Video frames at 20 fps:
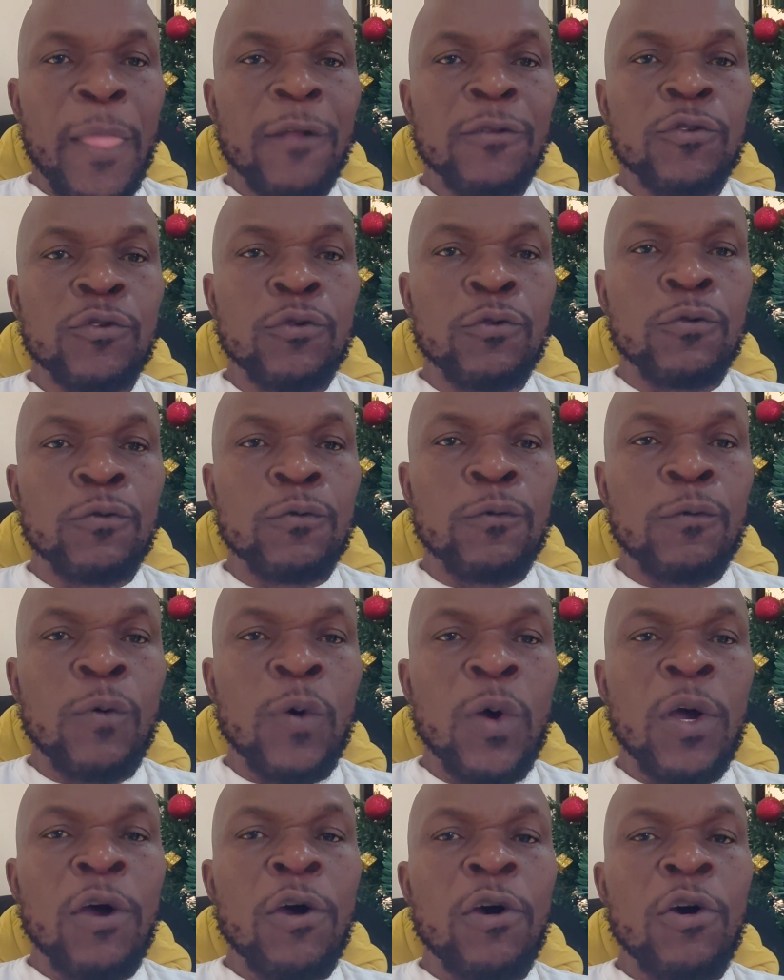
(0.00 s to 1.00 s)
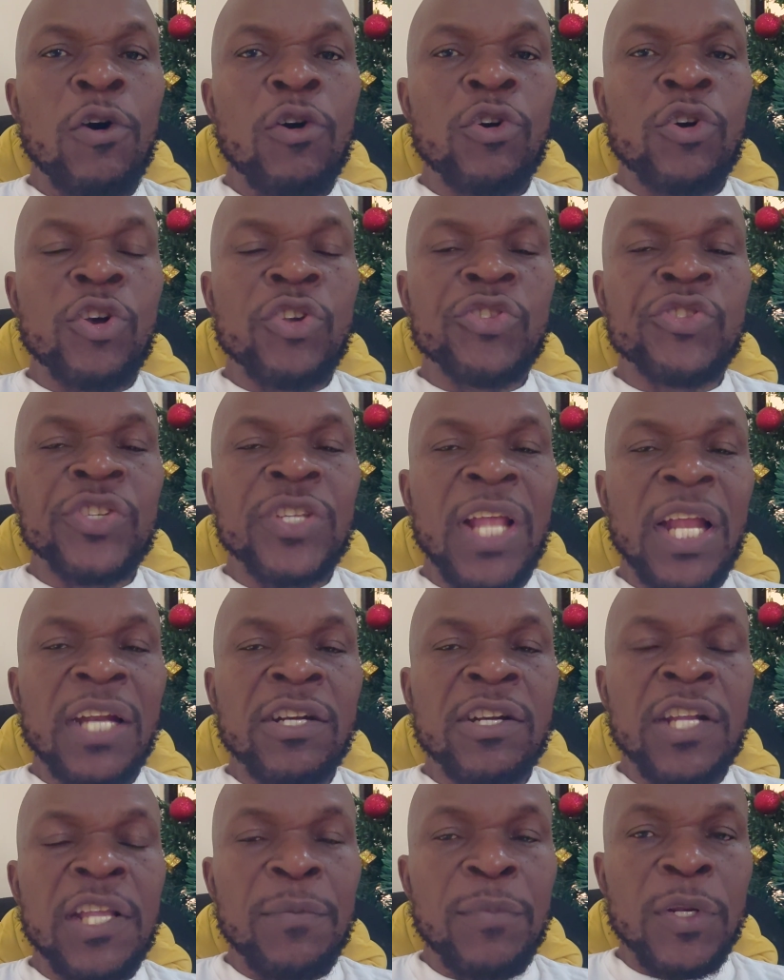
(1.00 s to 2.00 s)
two,
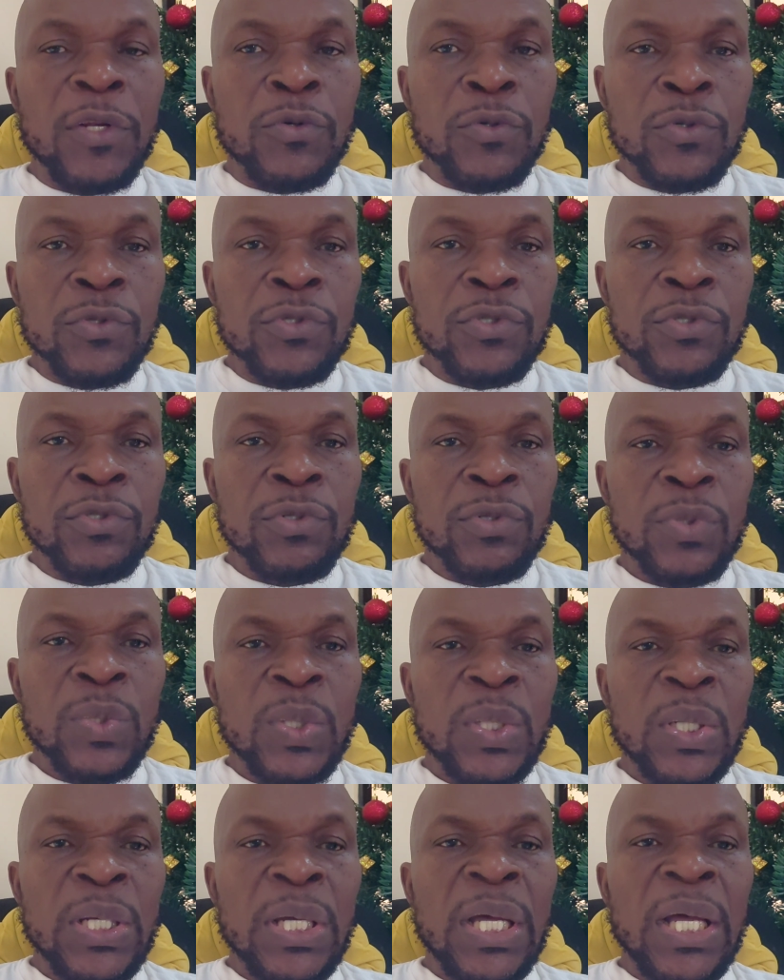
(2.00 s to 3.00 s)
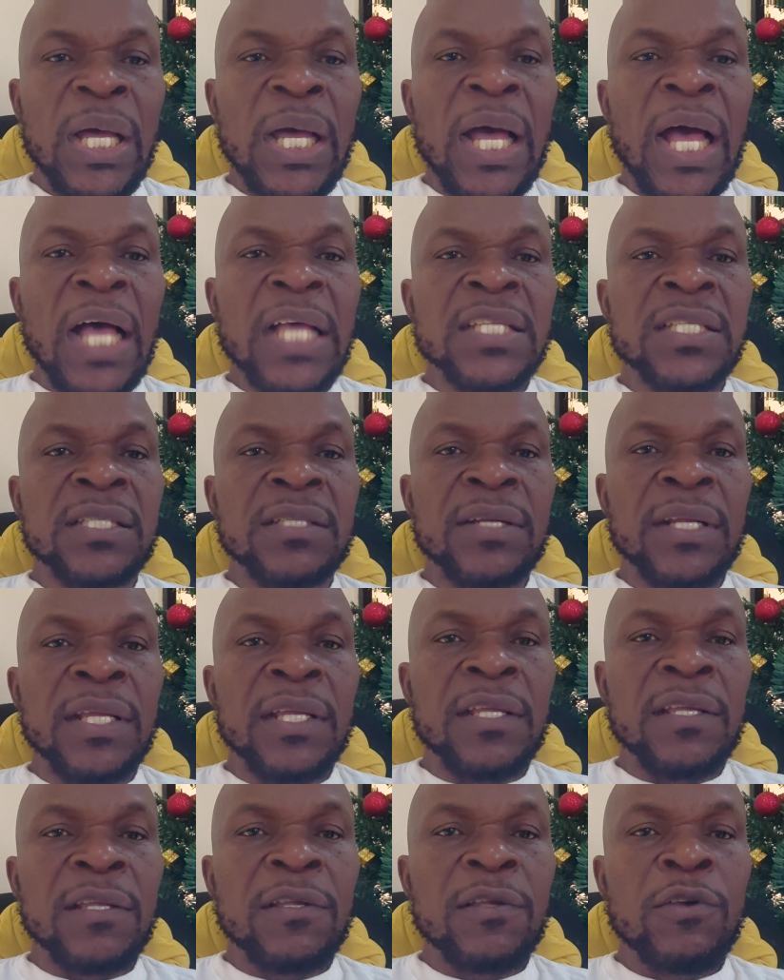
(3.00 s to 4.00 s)
considered criminals, and
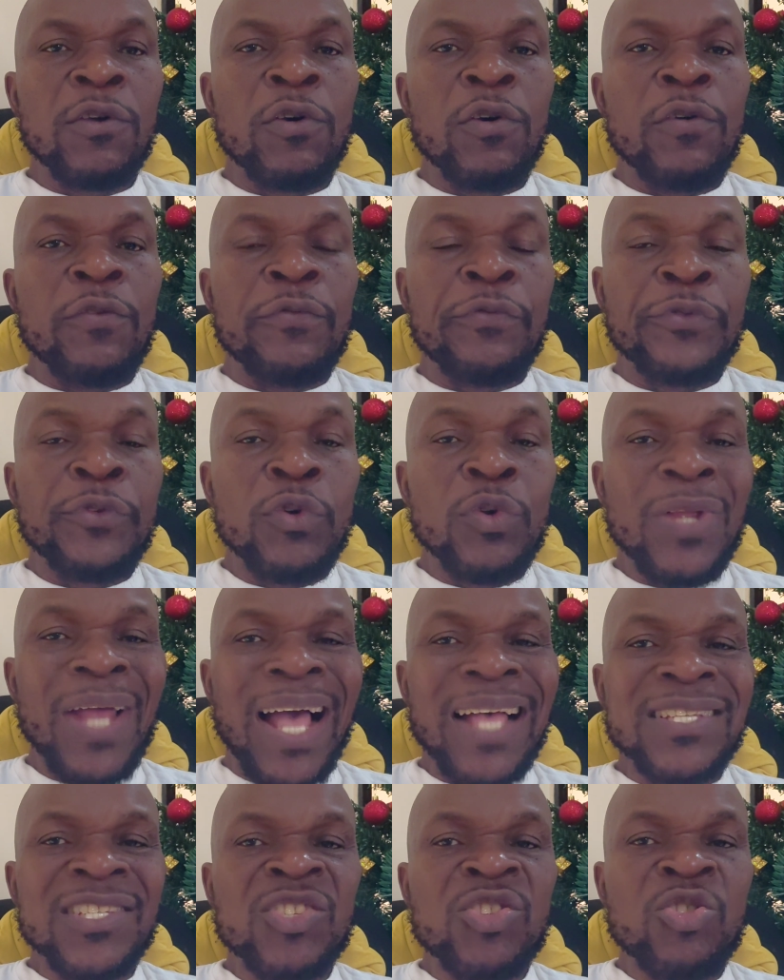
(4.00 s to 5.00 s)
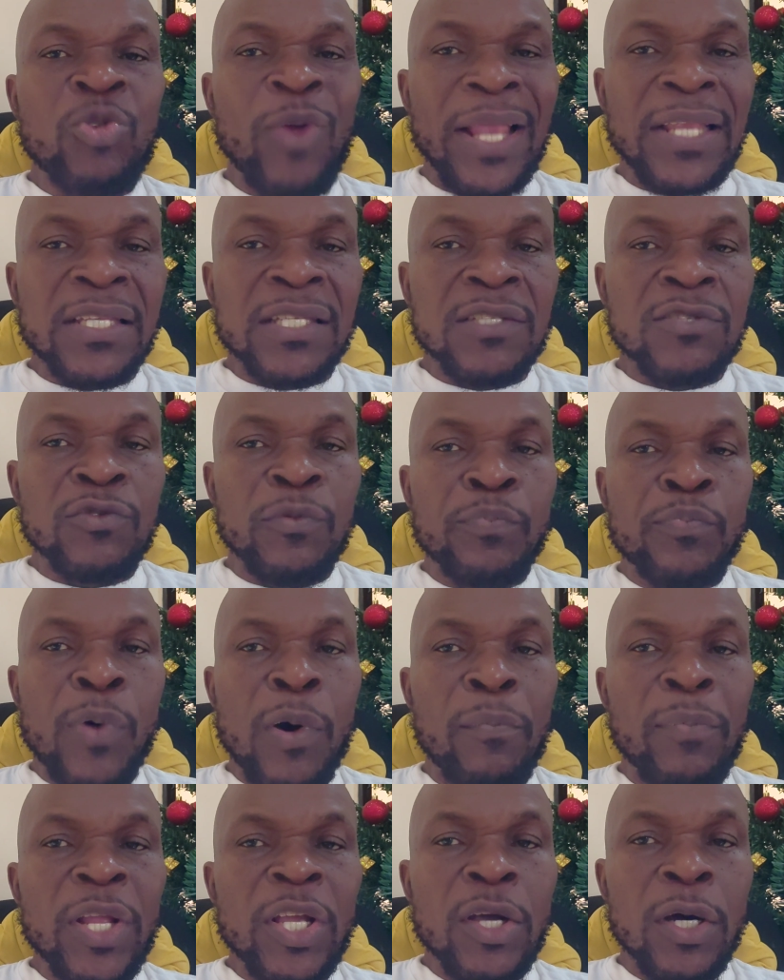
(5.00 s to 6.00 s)
three, viewed as threats to
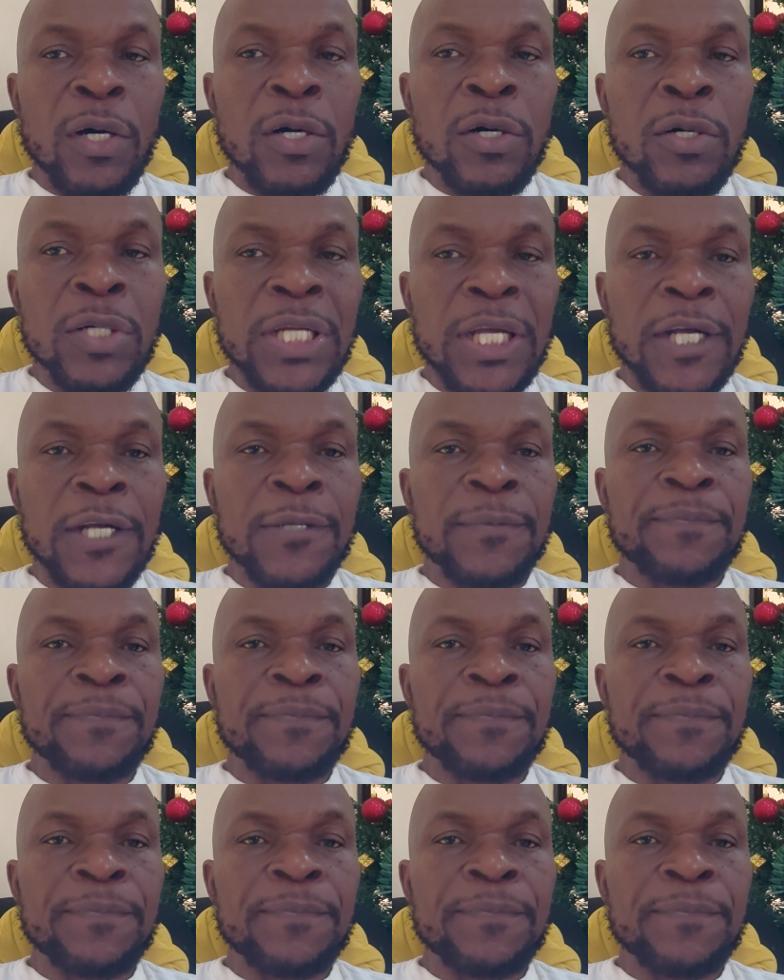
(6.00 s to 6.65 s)
public order.